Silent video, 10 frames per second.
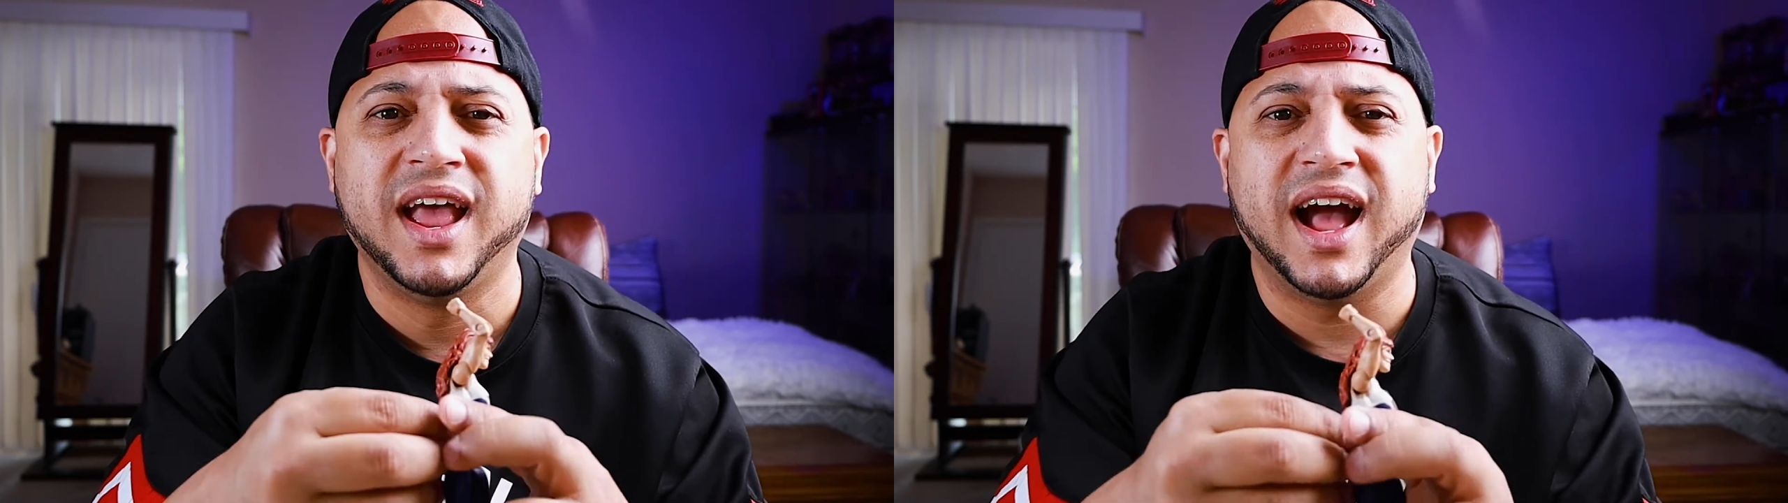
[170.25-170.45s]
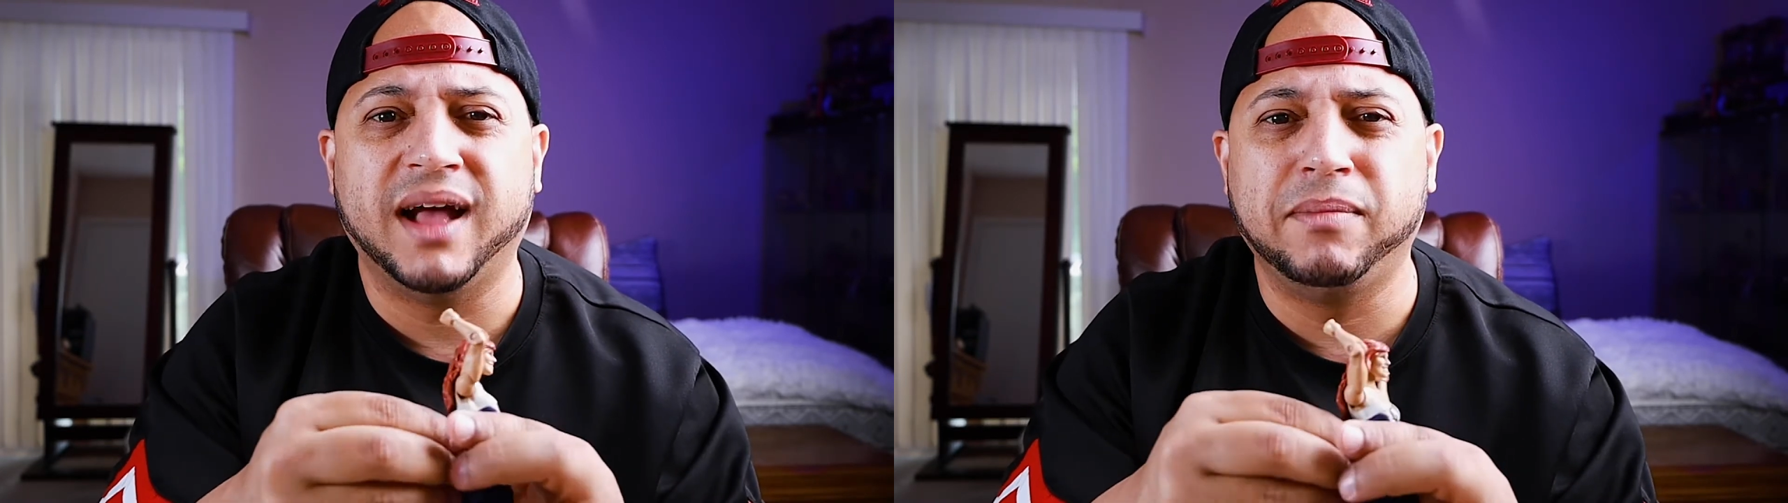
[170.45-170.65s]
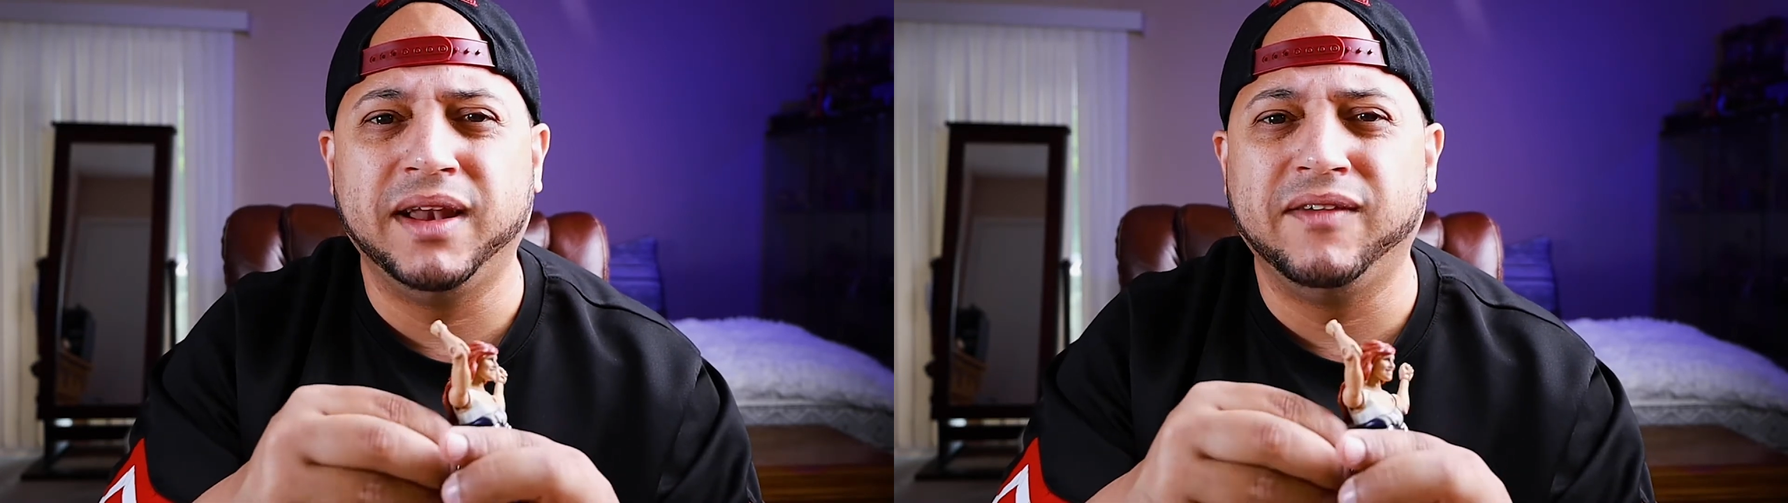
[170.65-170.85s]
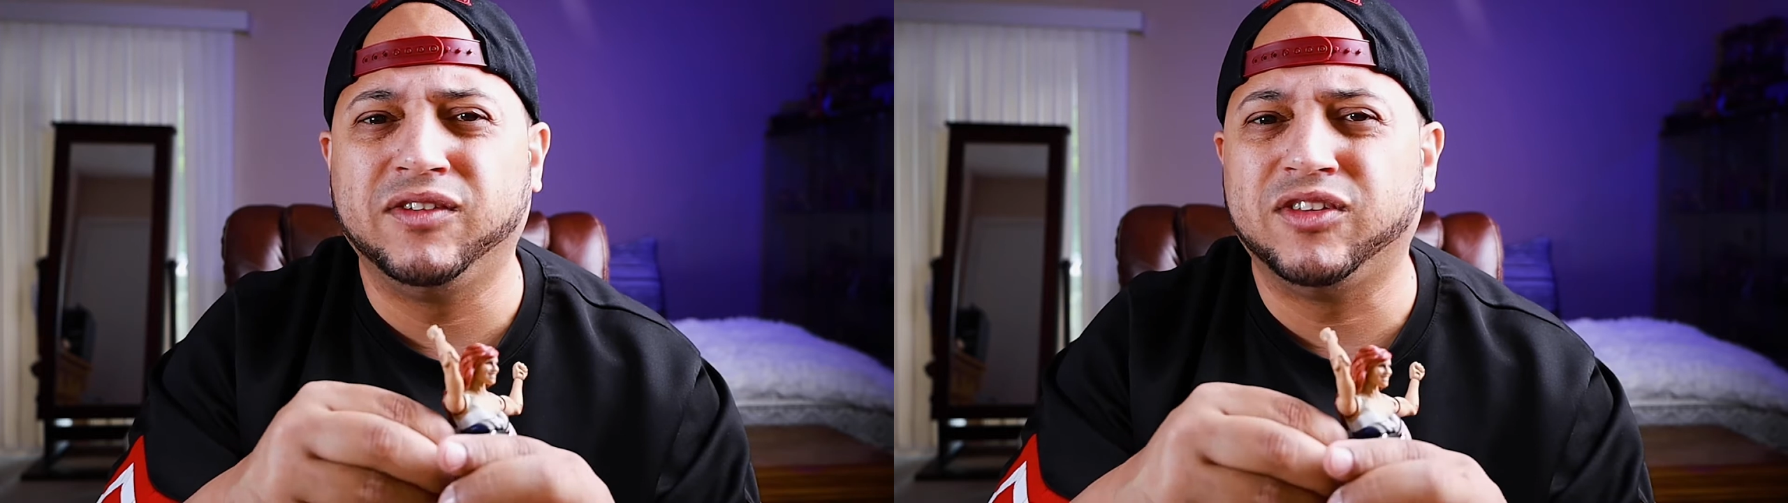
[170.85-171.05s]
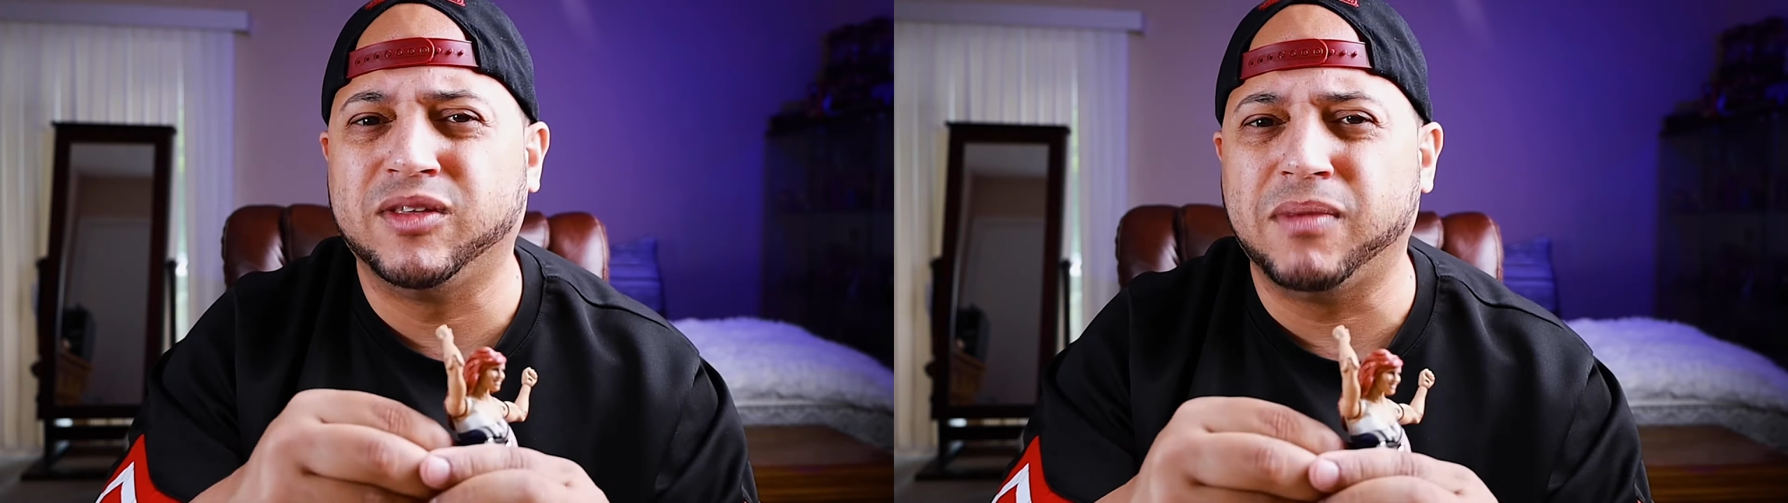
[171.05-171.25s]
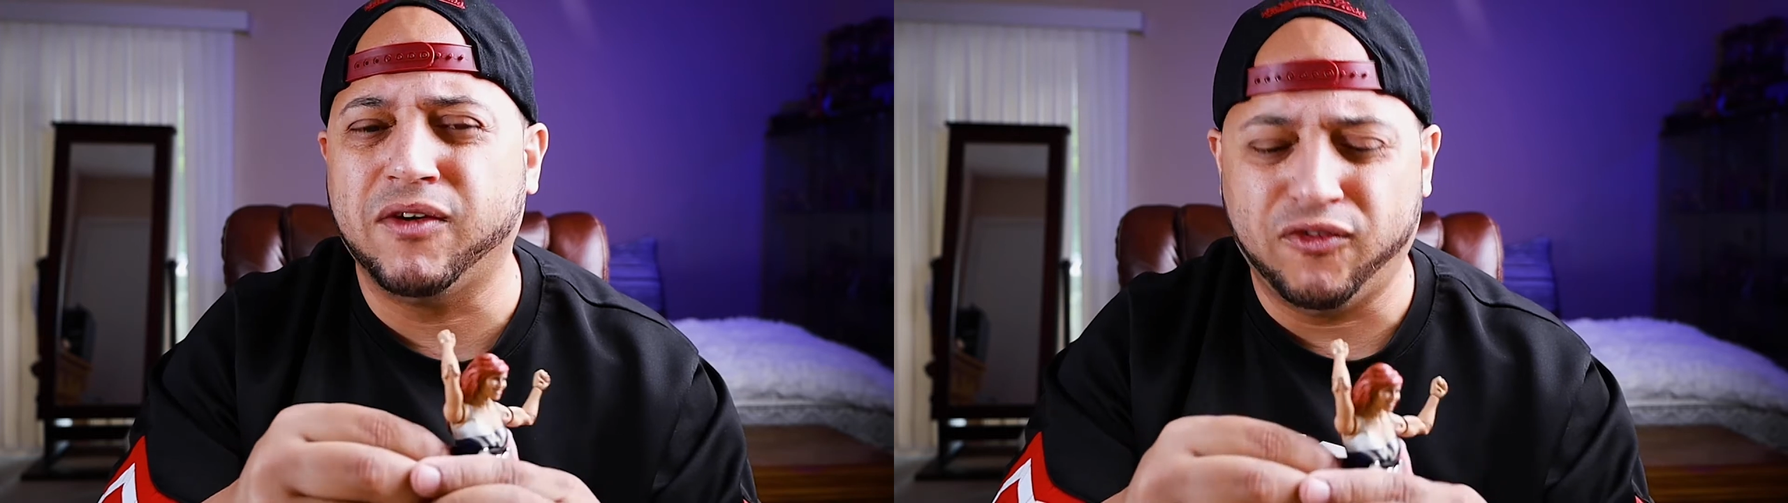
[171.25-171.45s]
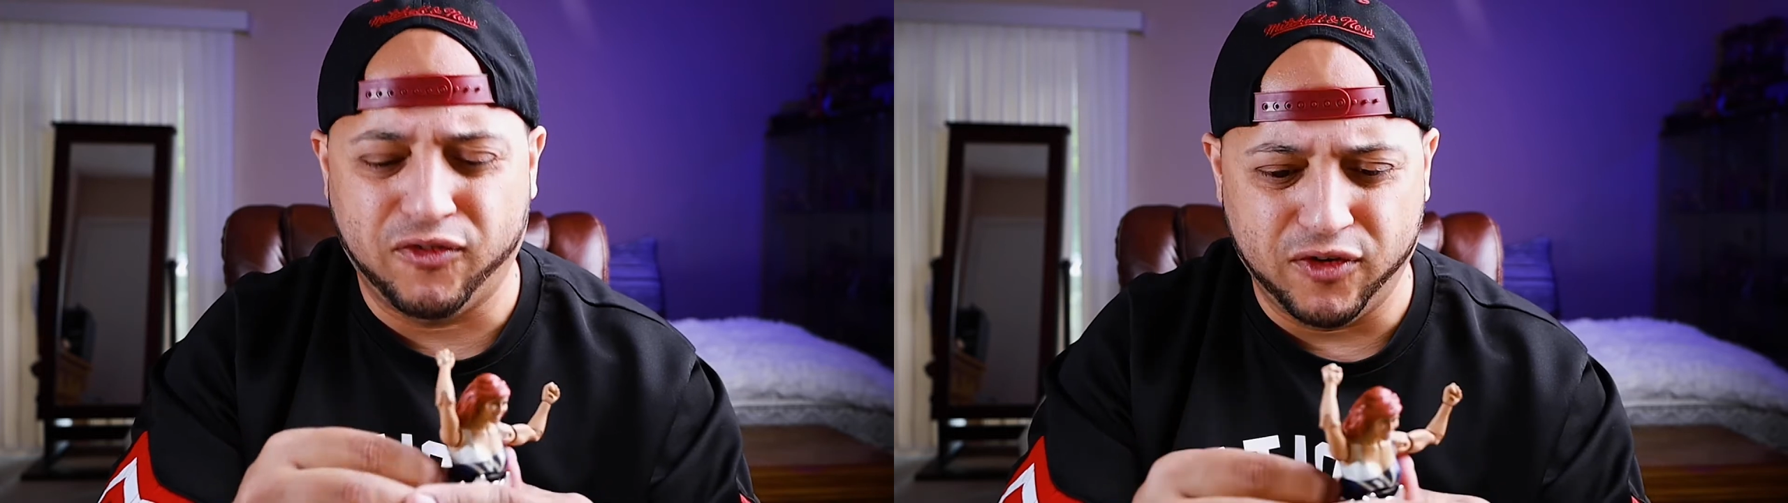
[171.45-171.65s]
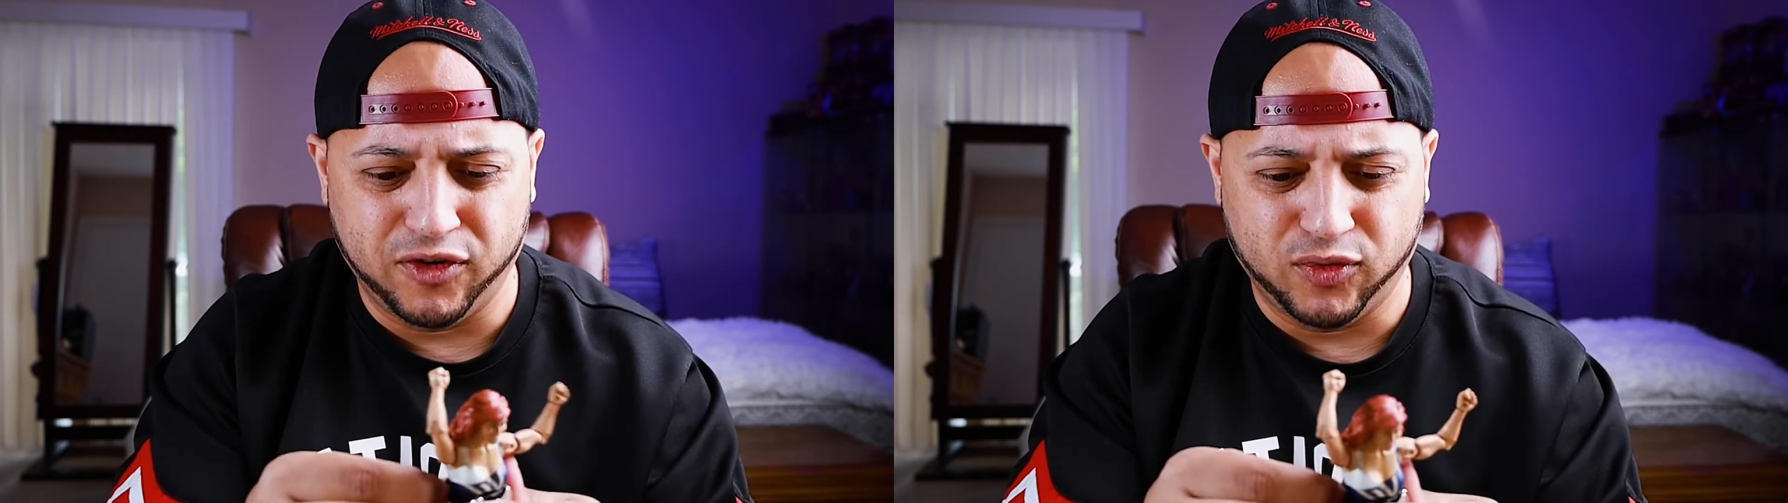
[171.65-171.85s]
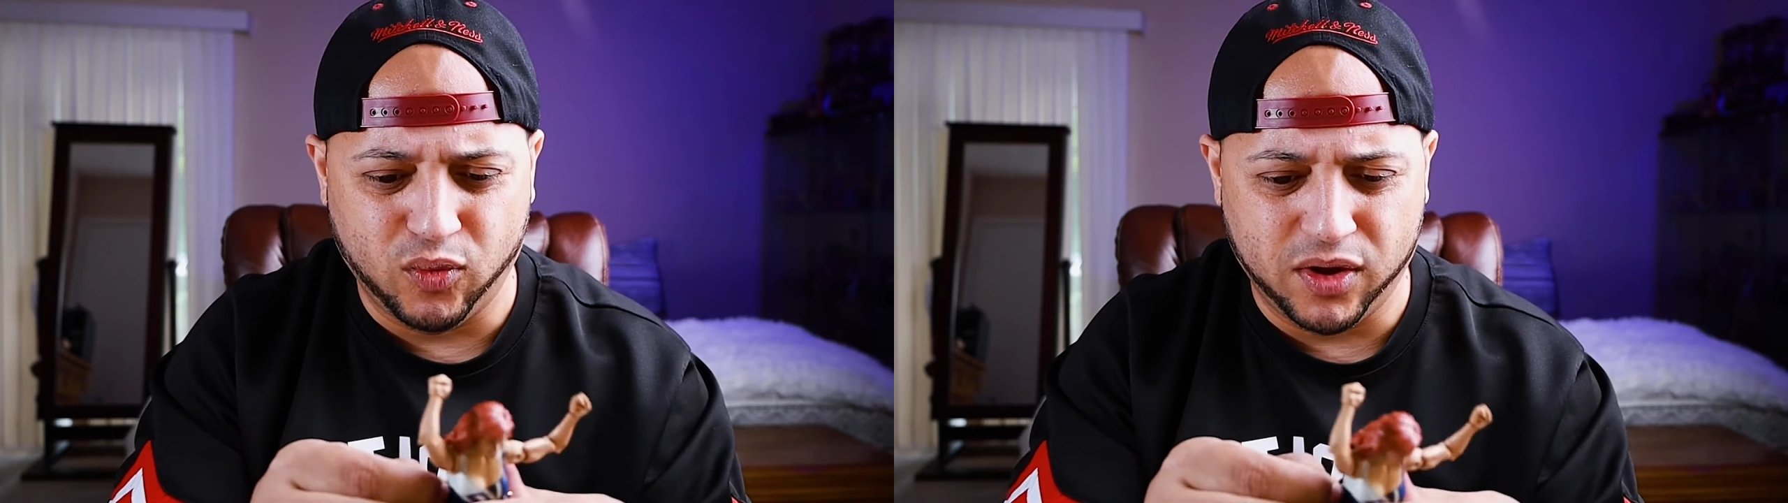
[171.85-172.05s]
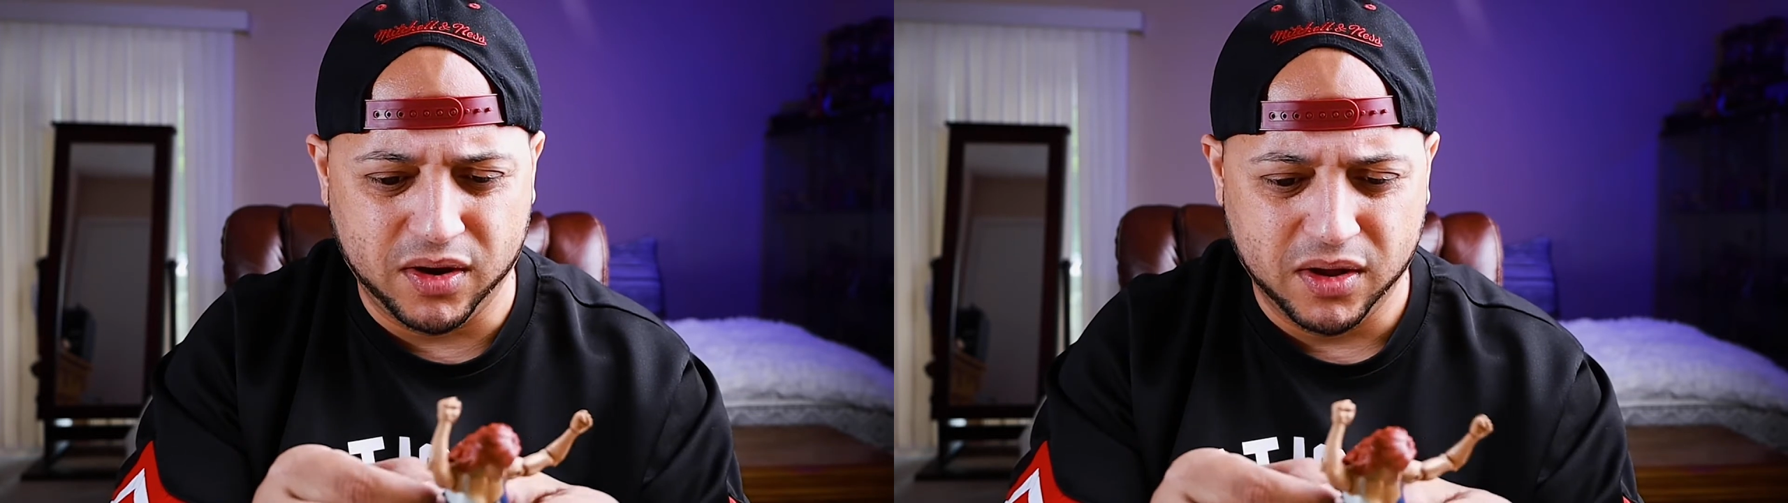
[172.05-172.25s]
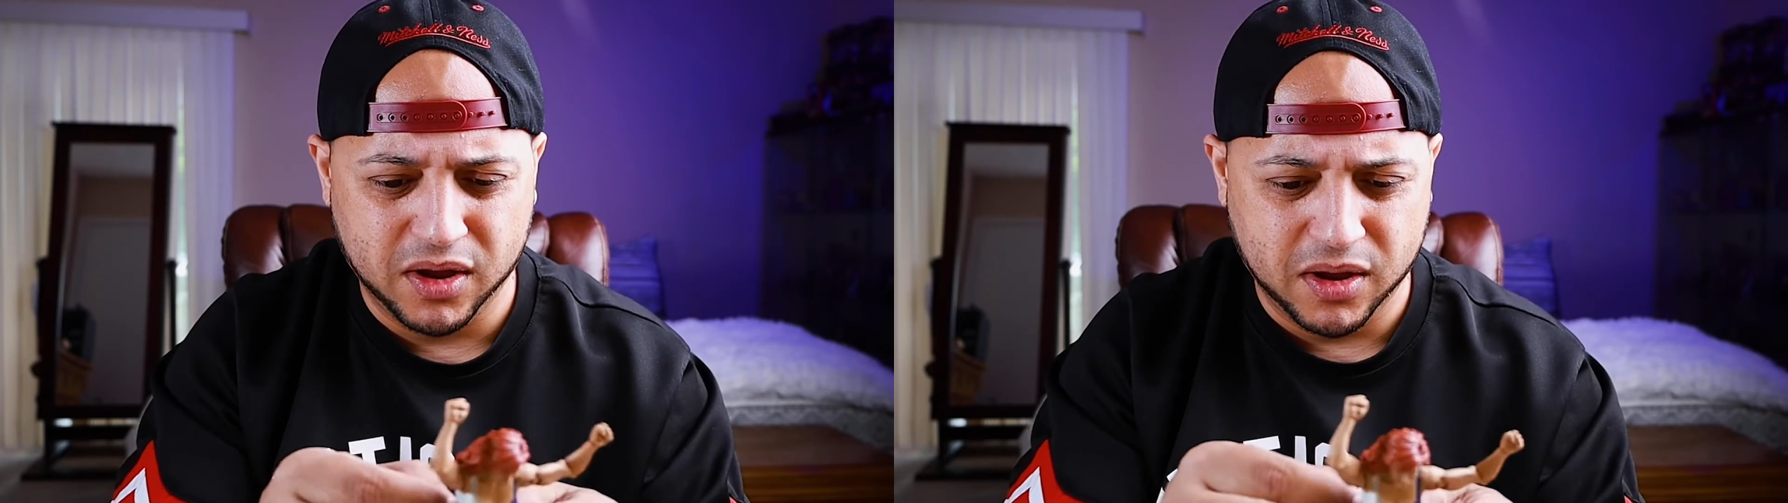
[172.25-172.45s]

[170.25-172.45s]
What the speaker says: I believe this is my first one.